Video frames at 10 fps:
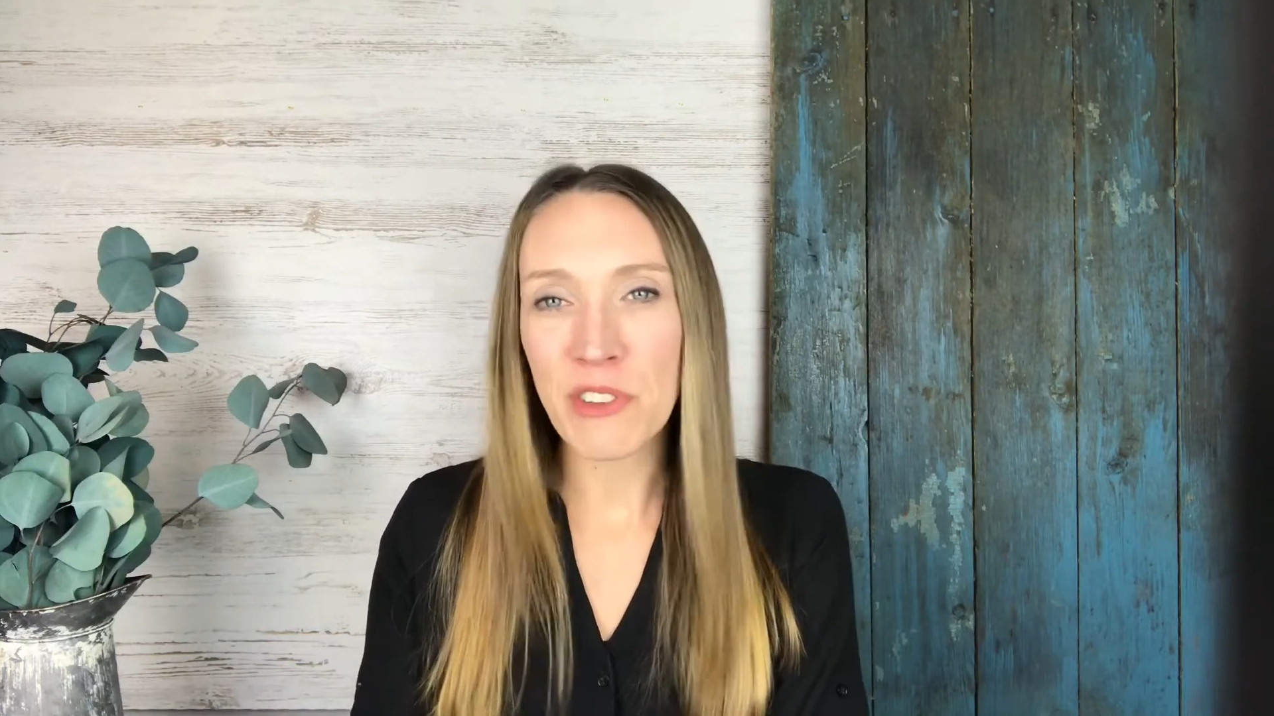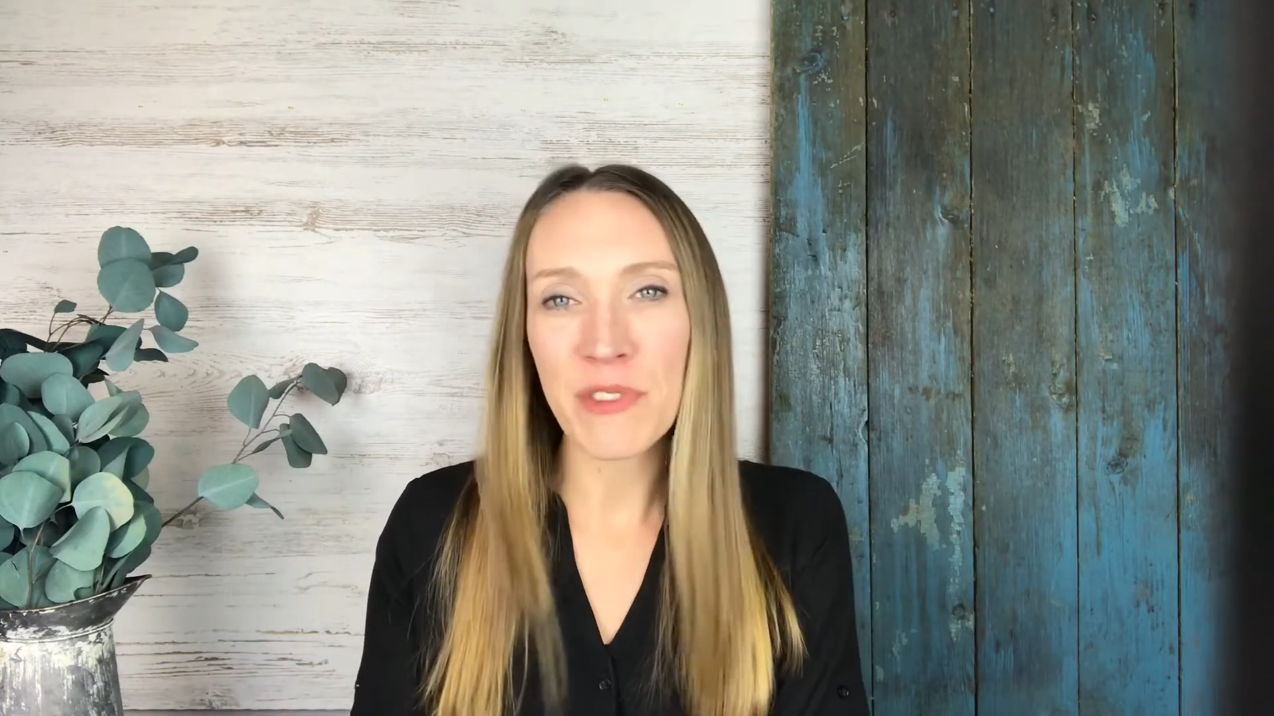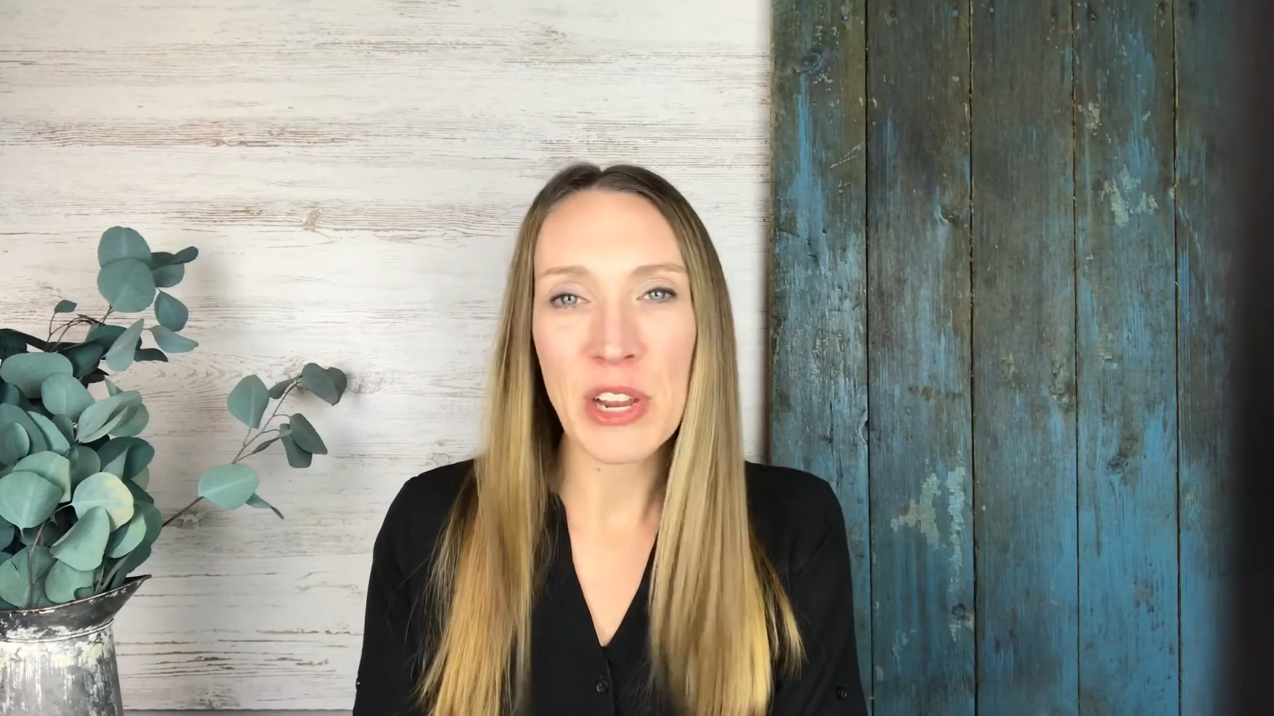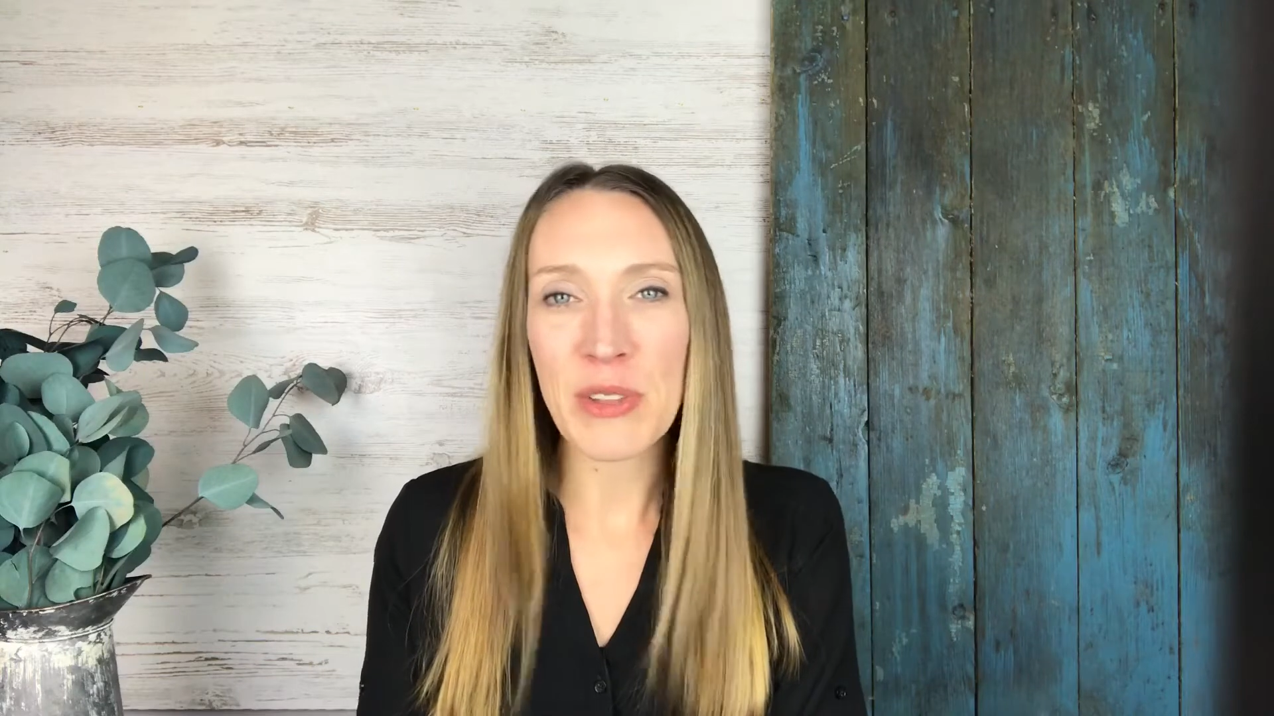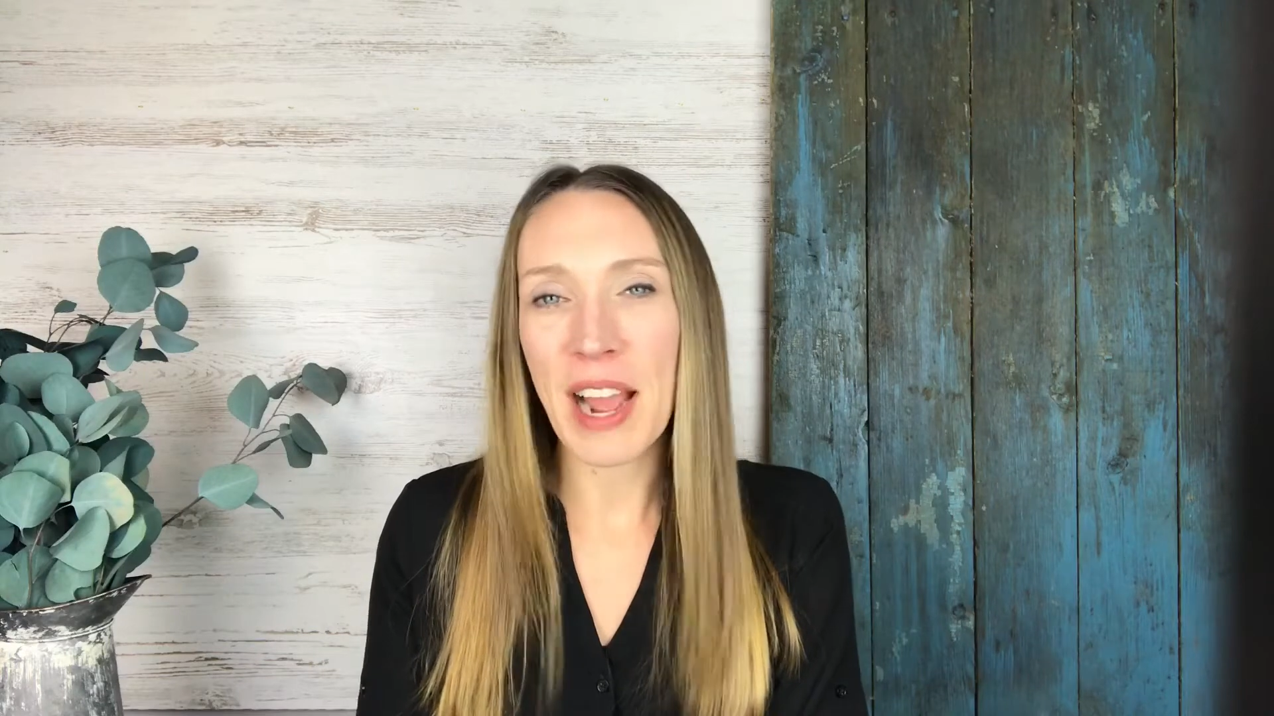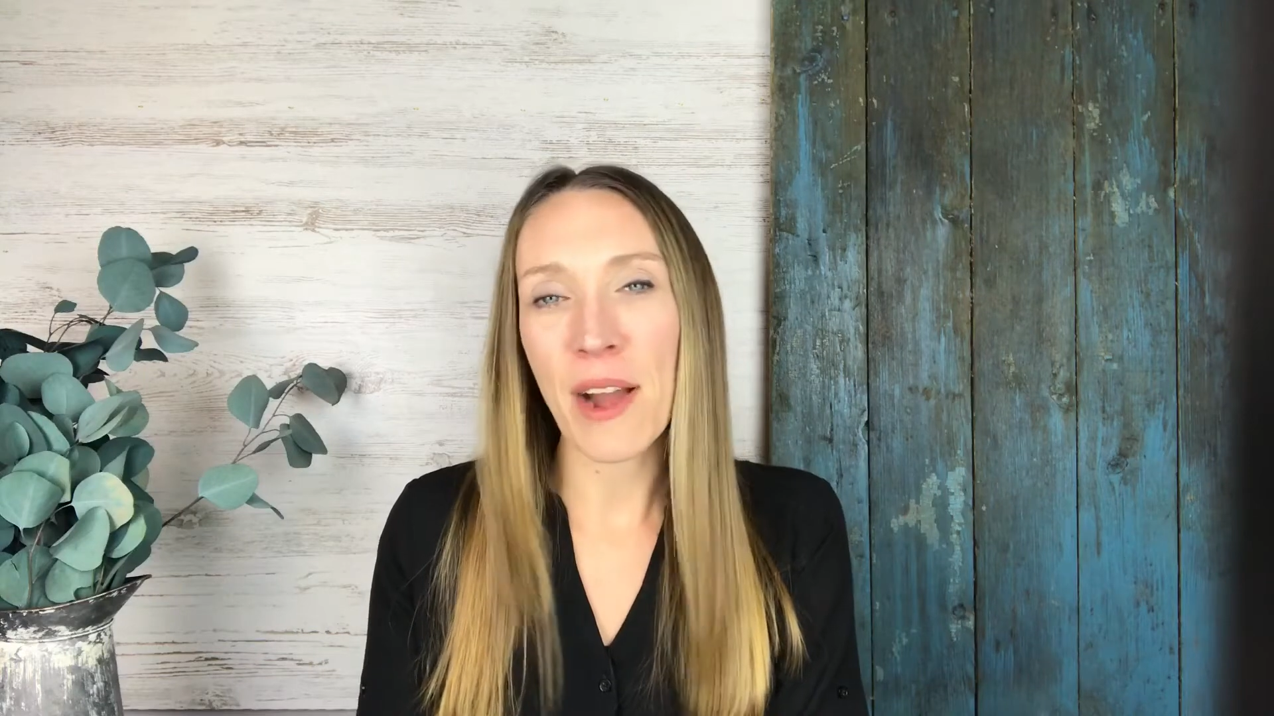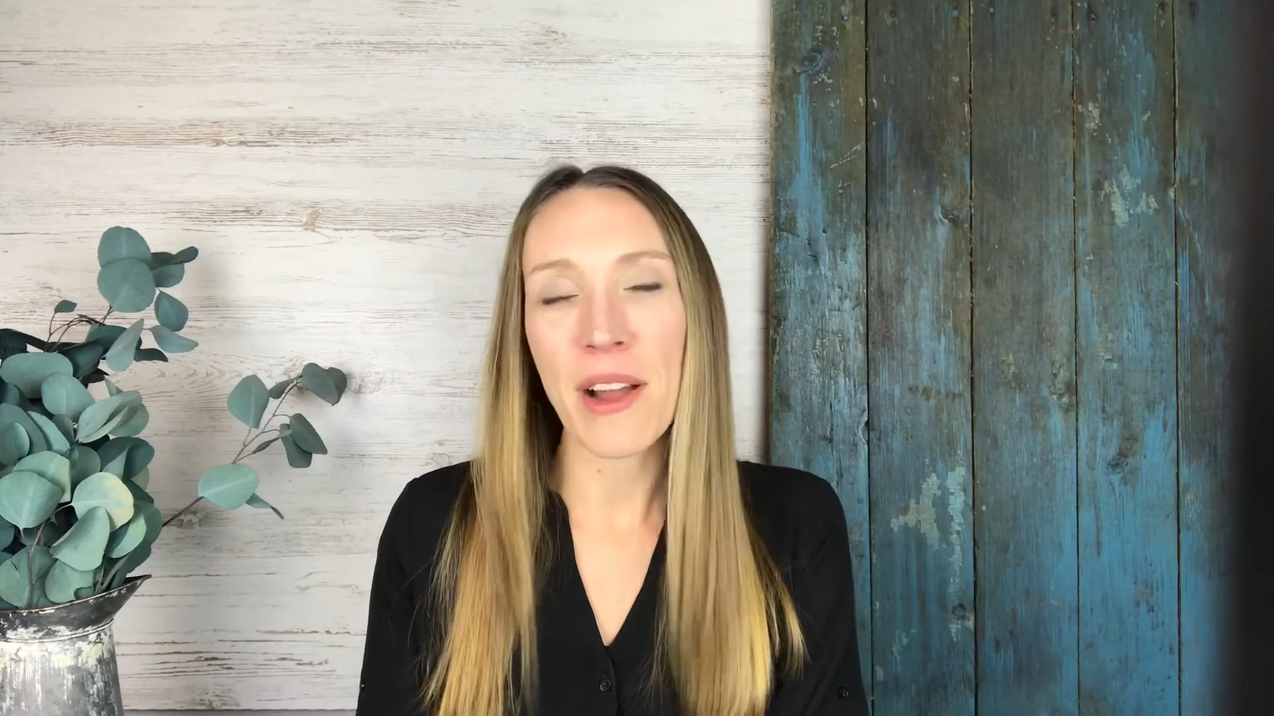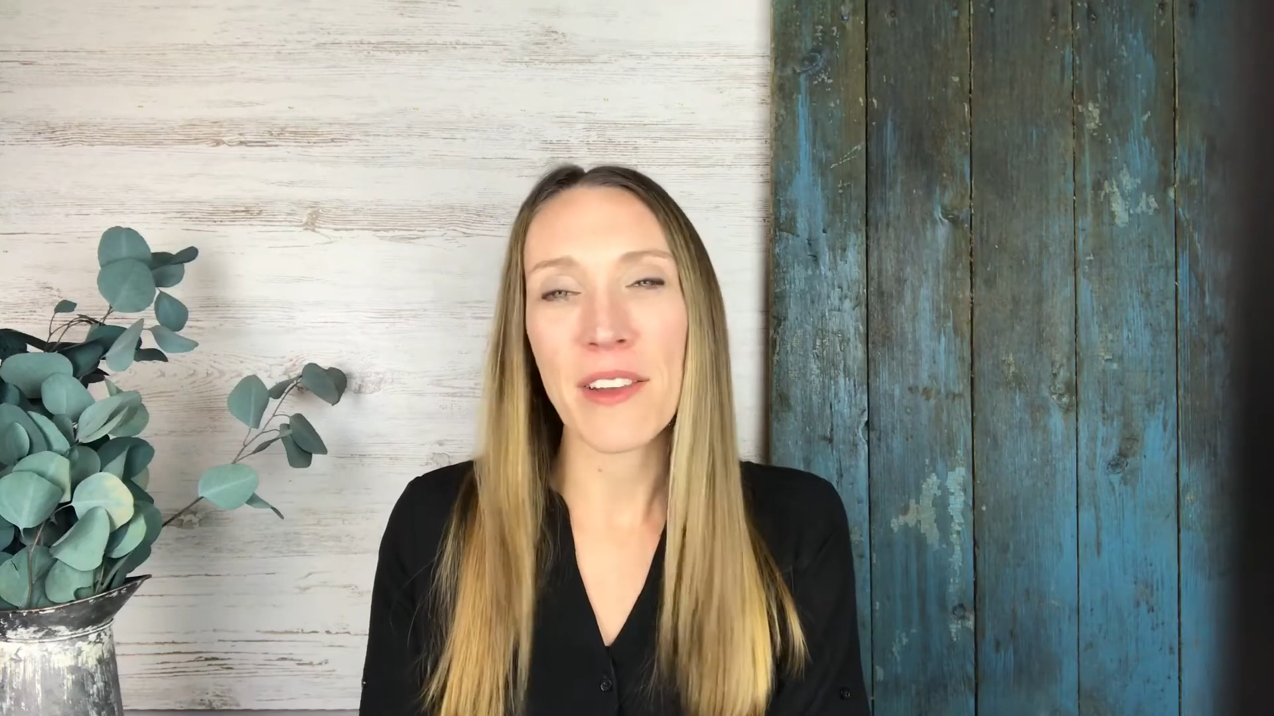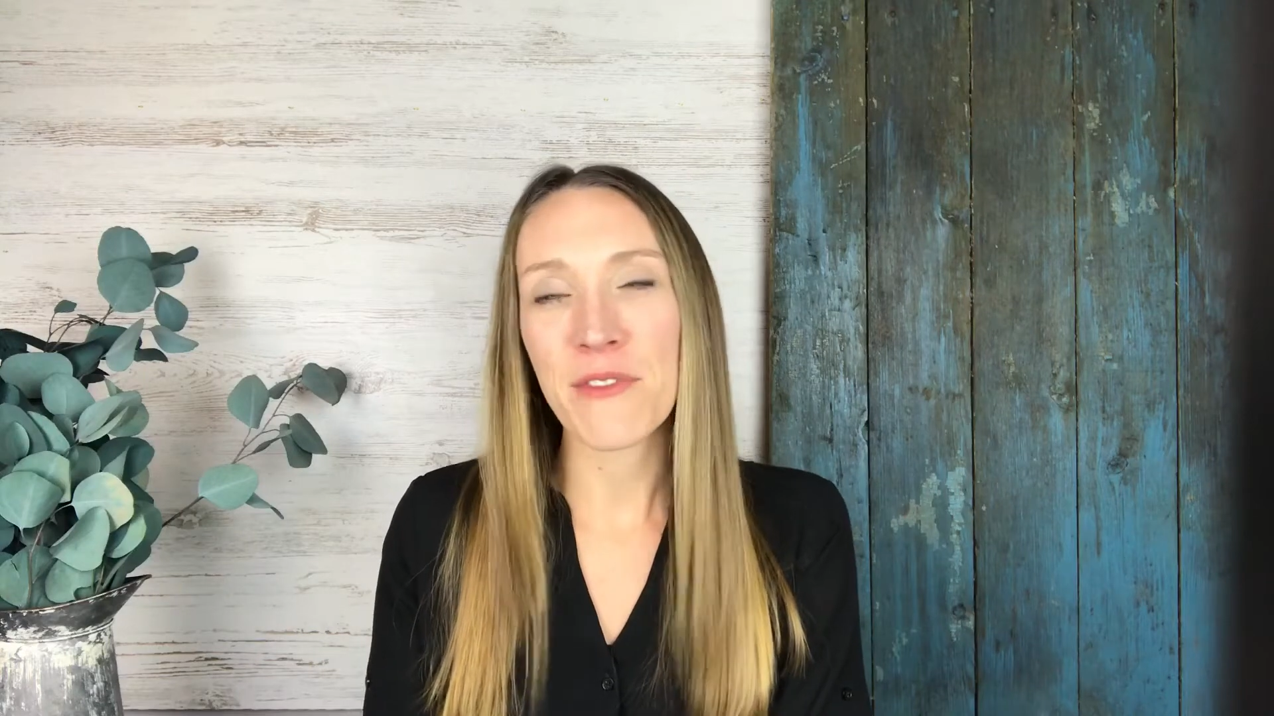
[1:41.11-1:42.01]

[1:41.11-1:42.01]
can figure that